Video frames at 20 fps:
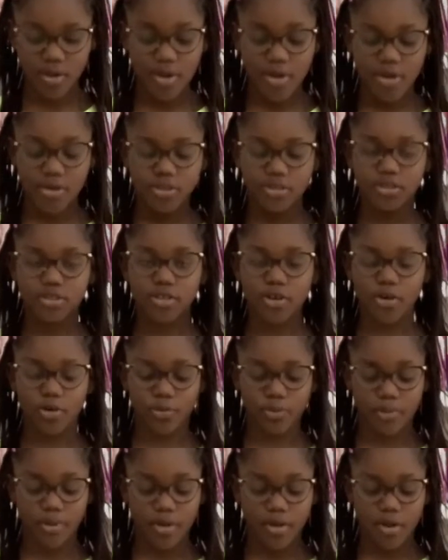
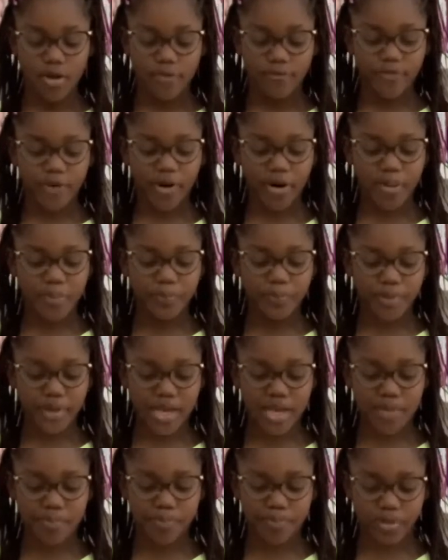So, for a
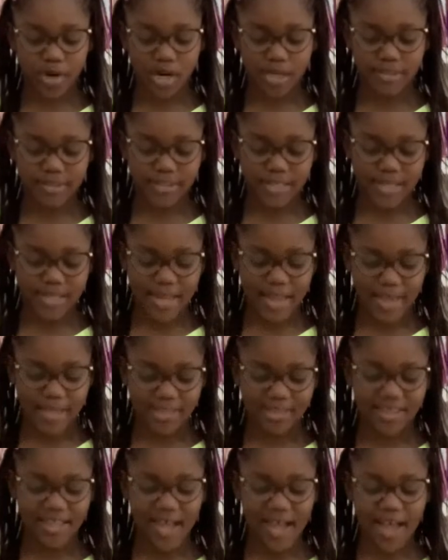big birthday
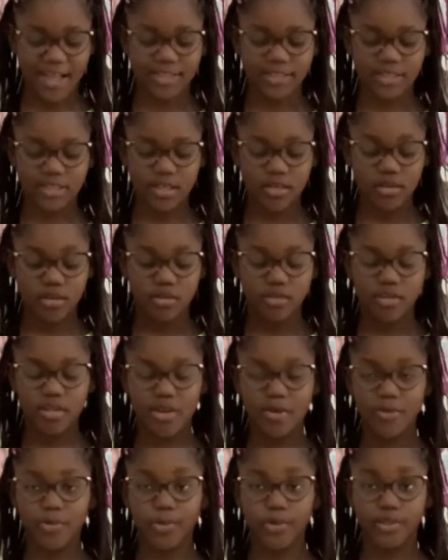like that,
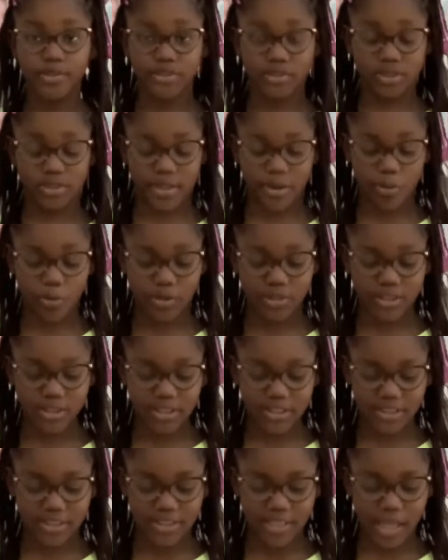they wanted
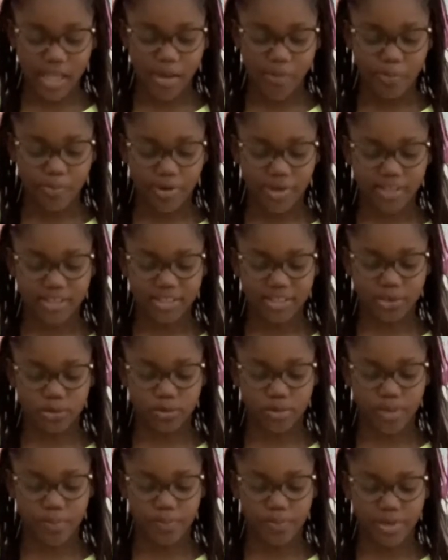to celebrate it
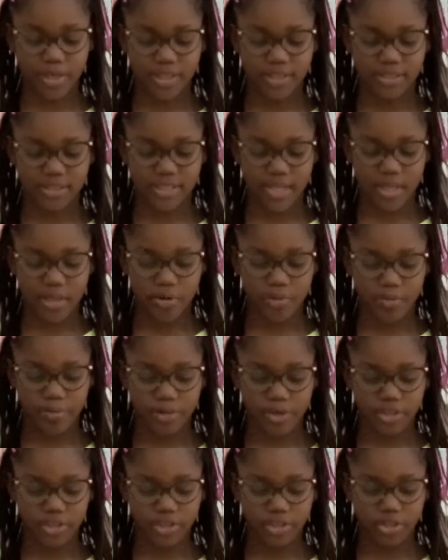with a big
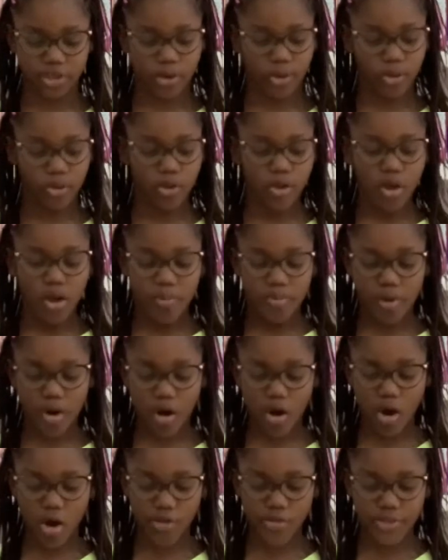celebration. But
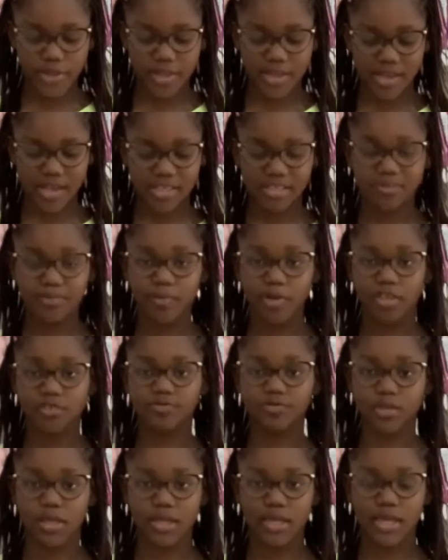all the years
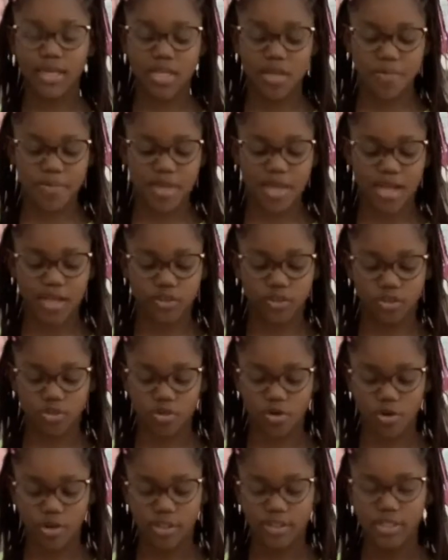Mouseford Academy has
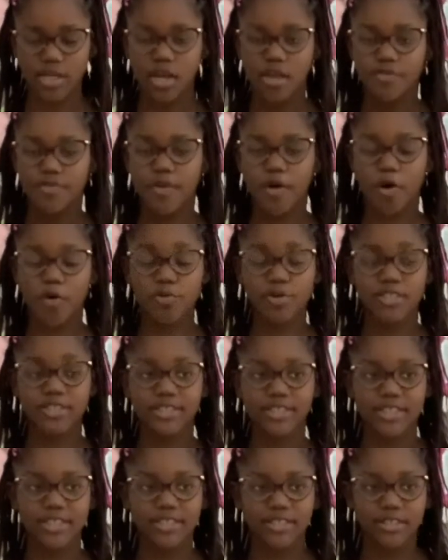taught, they always
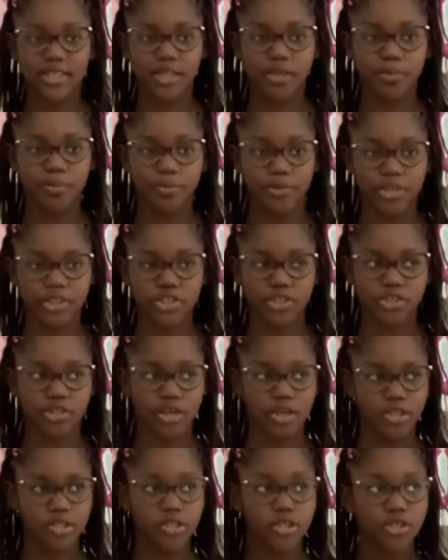did a
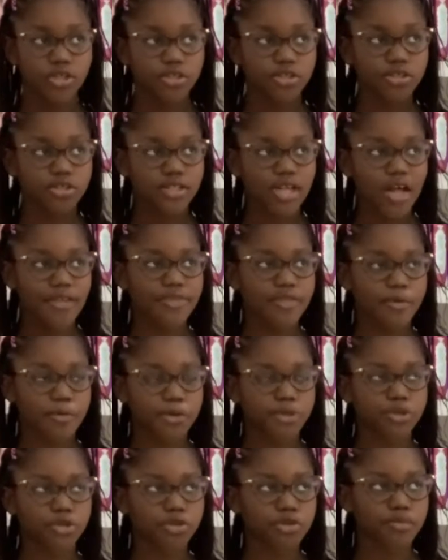celebration. So now there
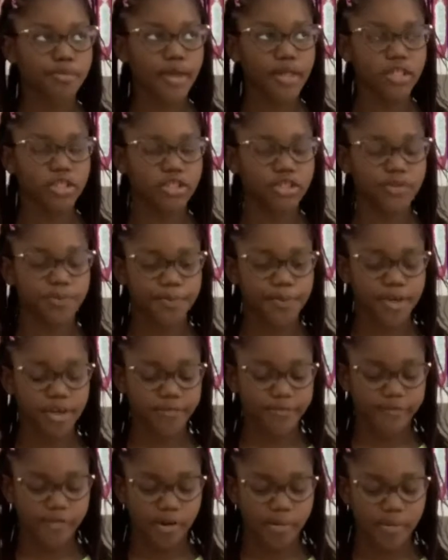was too many to pick
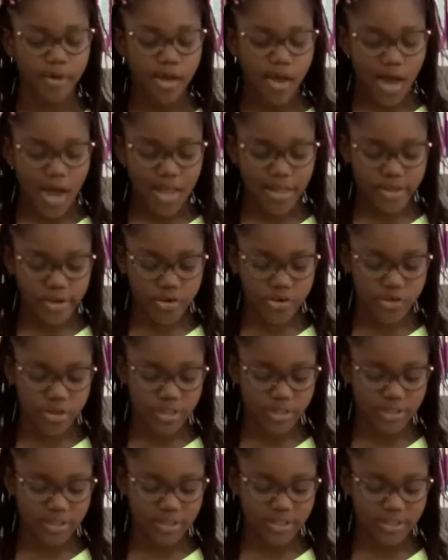from and they
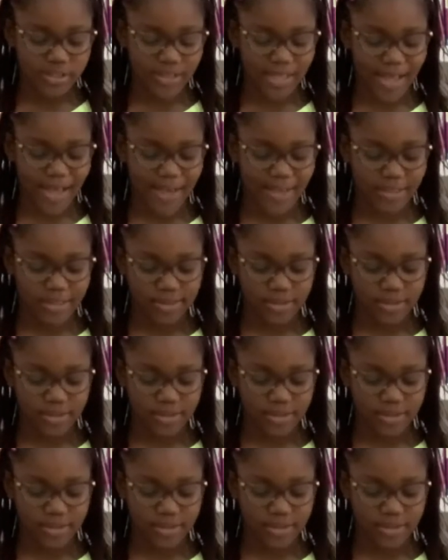couldn't decide.